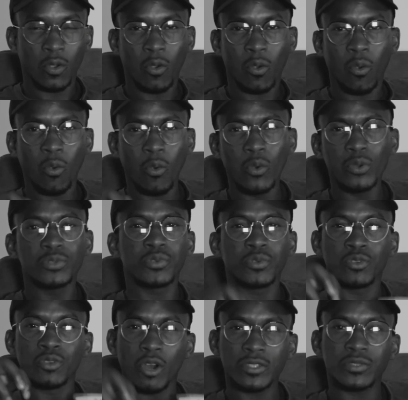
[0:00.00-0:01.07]
who do
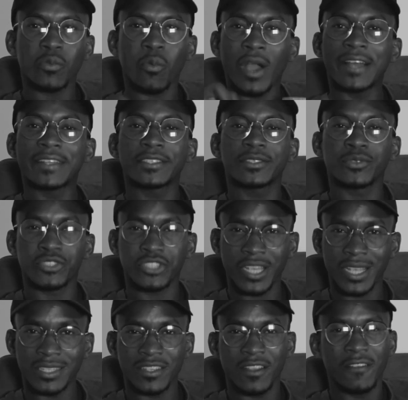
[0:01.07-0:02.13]
not want to
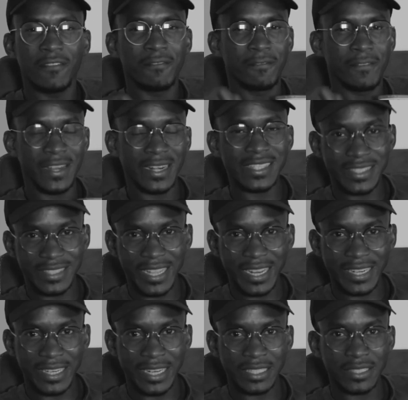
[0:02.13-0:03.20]
change, very
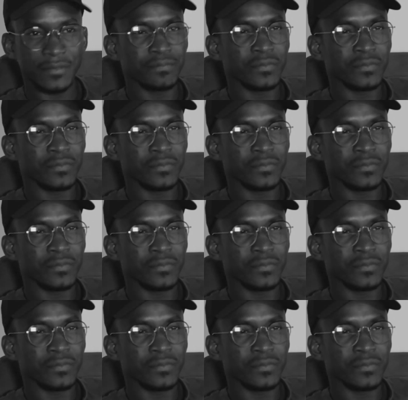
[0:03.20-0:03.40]
stagnant.